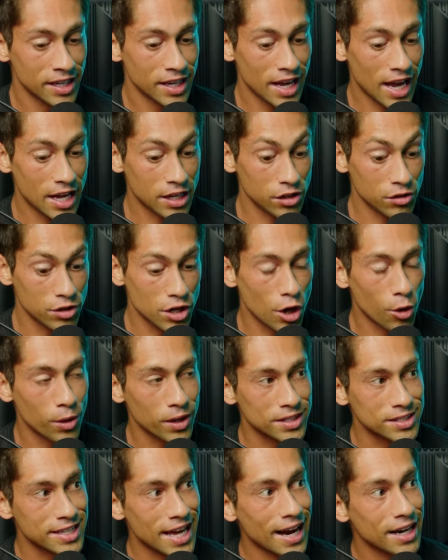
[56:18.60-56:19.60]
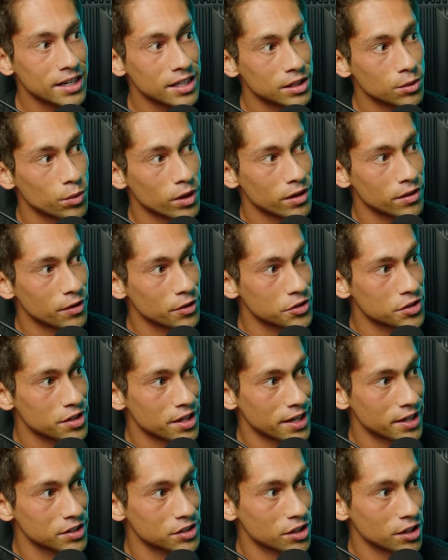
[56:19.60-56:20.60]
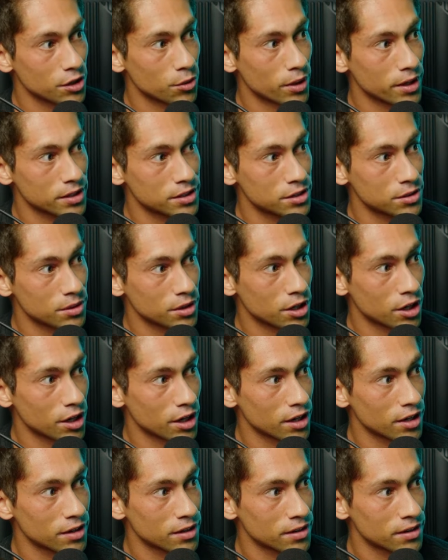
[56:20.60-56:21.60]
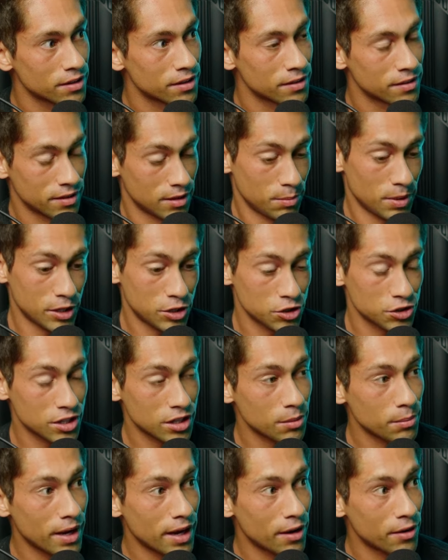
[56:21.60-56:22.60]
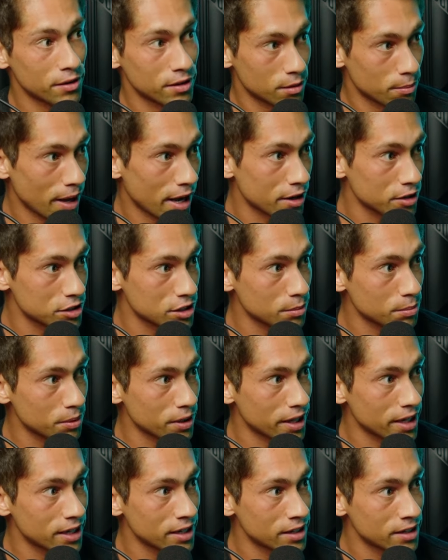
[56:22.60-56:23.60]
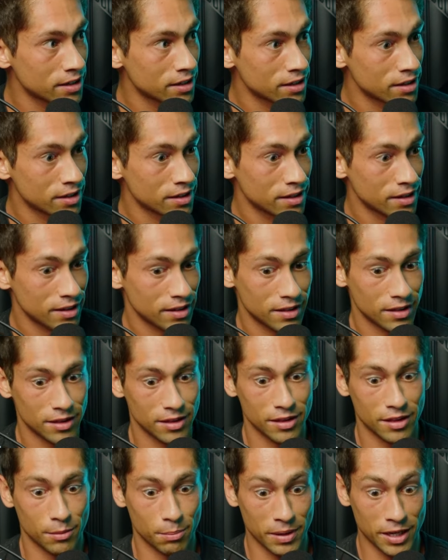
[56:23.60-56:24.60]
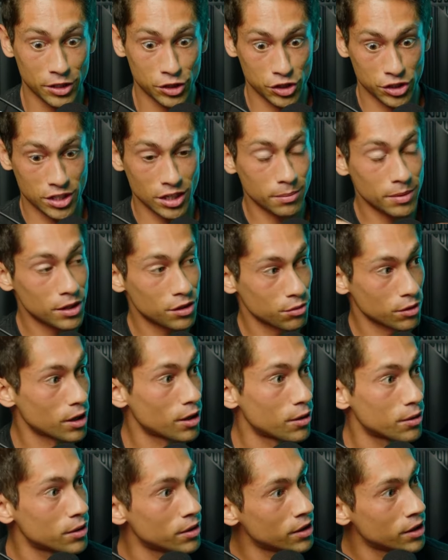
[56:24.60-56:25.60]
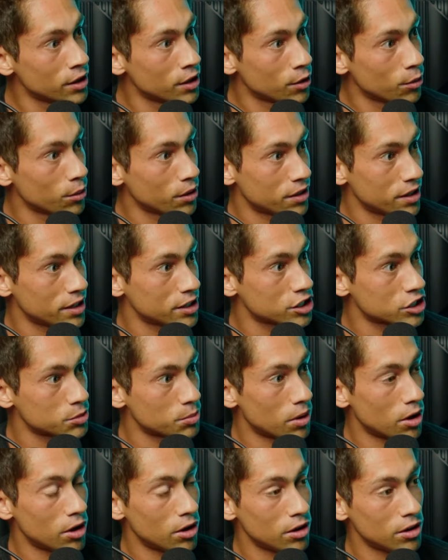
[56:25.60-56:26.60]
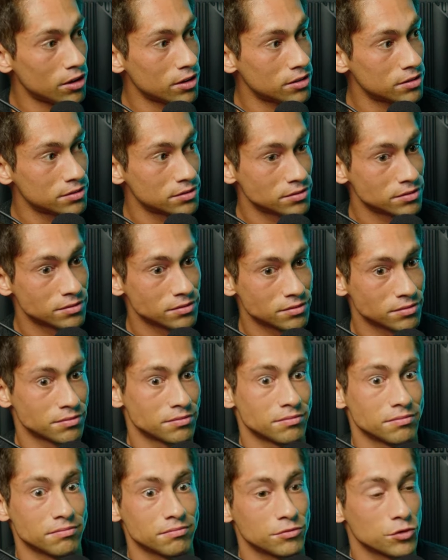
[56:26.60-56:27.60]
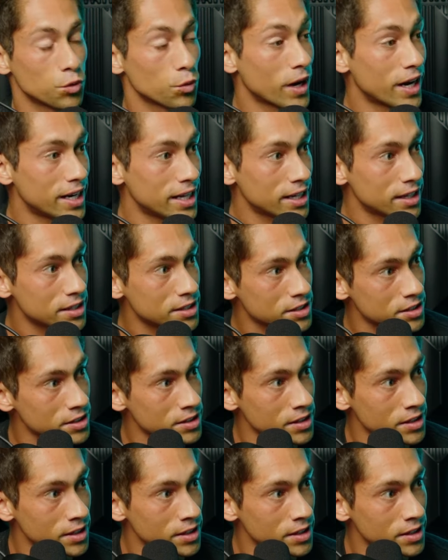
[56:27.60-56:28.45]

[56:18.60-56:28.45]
And you know exactly where those things are going to occur. The pitcher's at the mound, the batter's at the plate. The pitch is going to be thrown within a small radius,